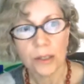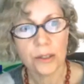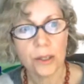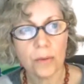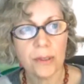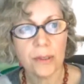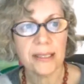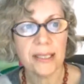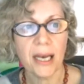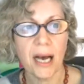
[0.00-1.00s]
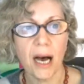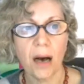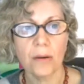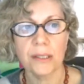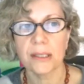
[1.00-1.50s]
So we'll see
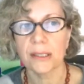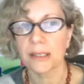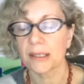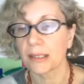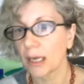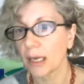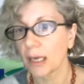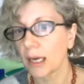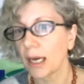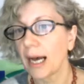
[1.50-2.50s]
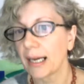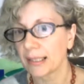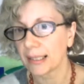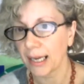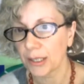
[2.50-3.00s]
how these
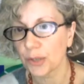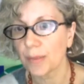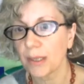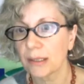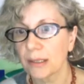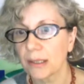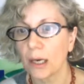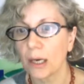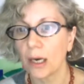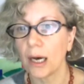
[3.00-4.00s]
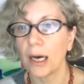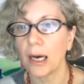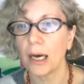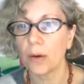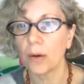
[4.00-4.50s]
attachments
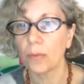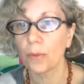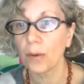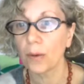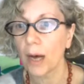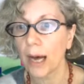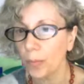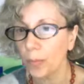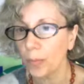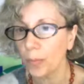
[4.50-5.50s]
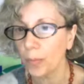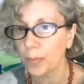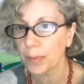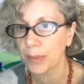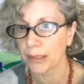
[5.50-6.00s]
will help
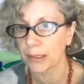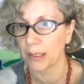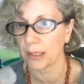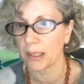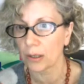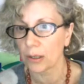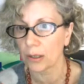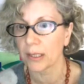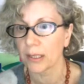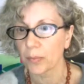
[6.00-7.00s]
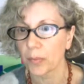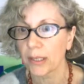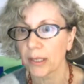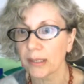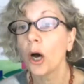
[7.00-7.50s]
us in the learning
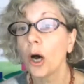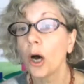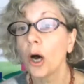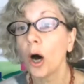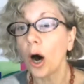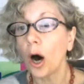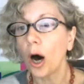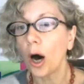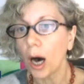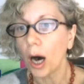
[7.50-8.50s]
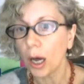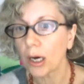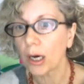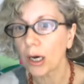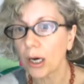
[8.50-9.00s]
process, or
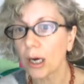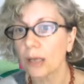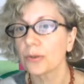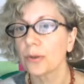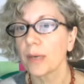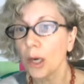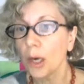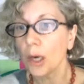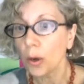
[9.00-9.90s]
on the contrary,